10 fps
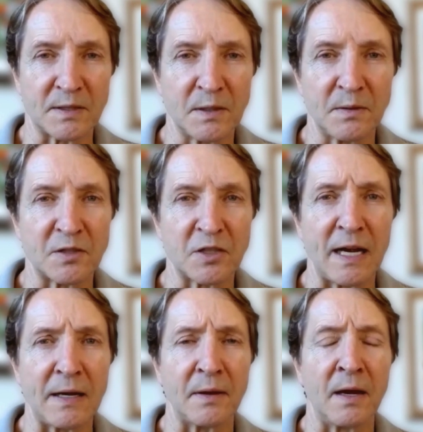the Sioux, the
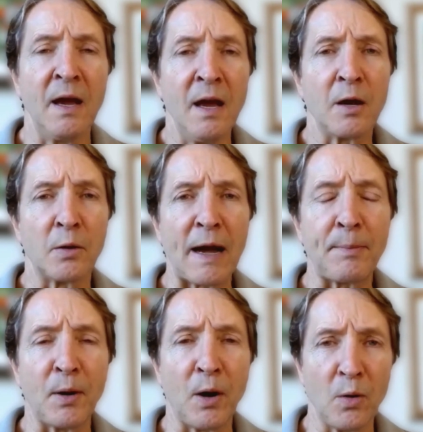Cheyenne, the
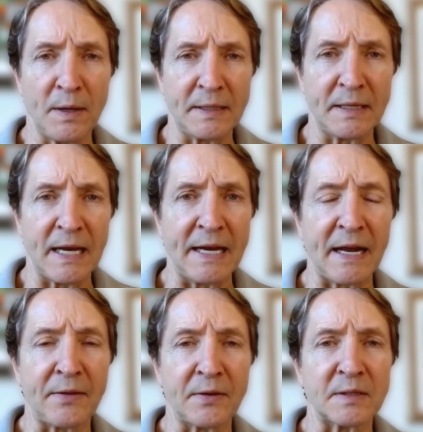Arapaho,
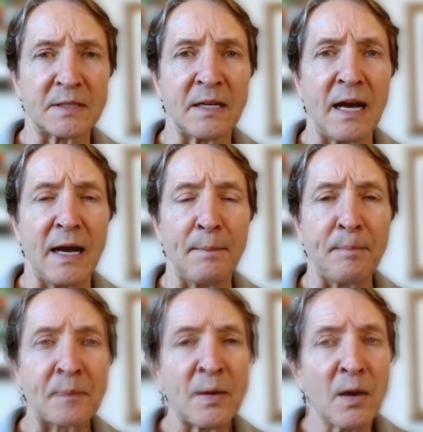and others.
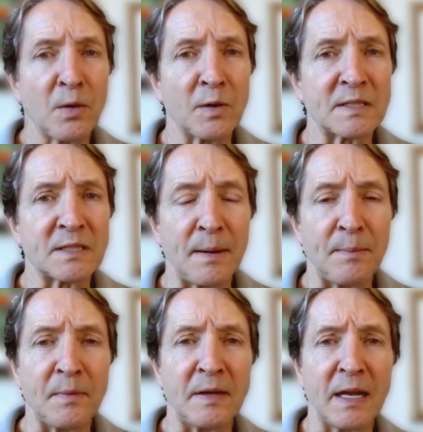And there were, of course,
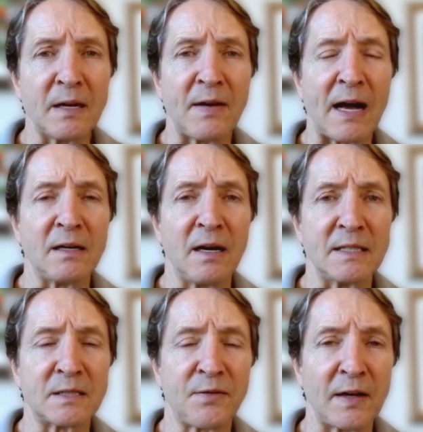native
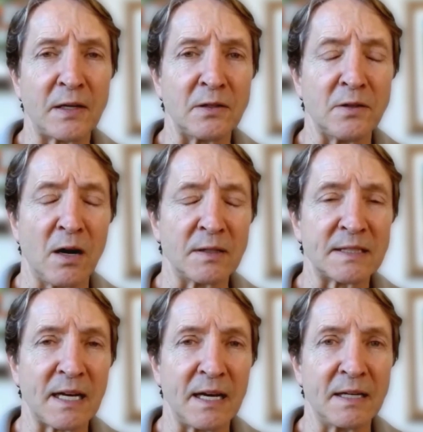allies fighting
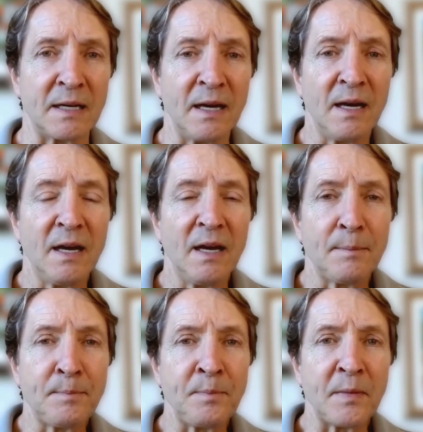alongside
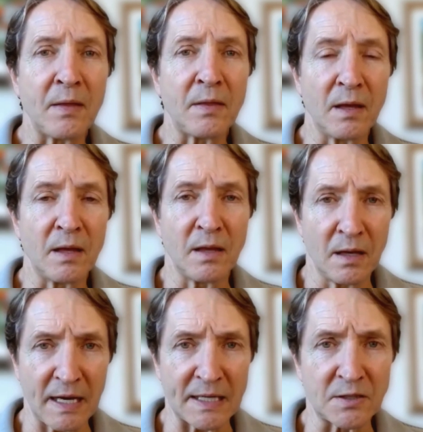
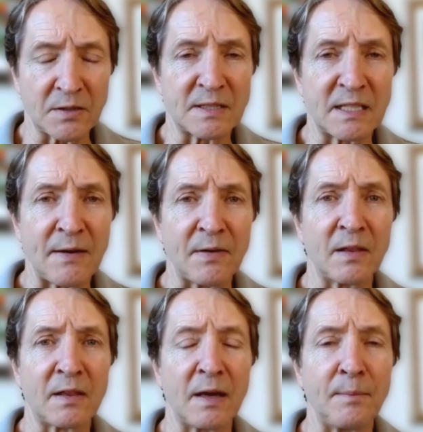the Custer's
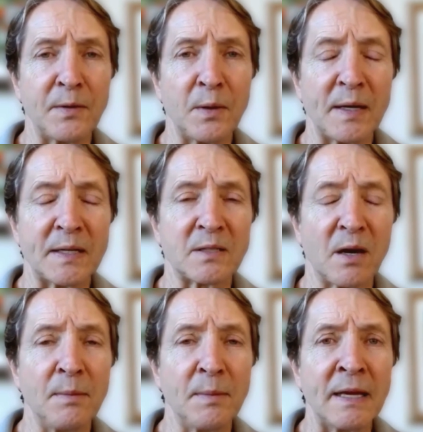7th
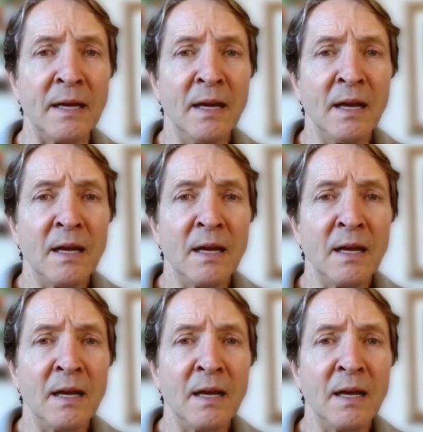U.S. Army,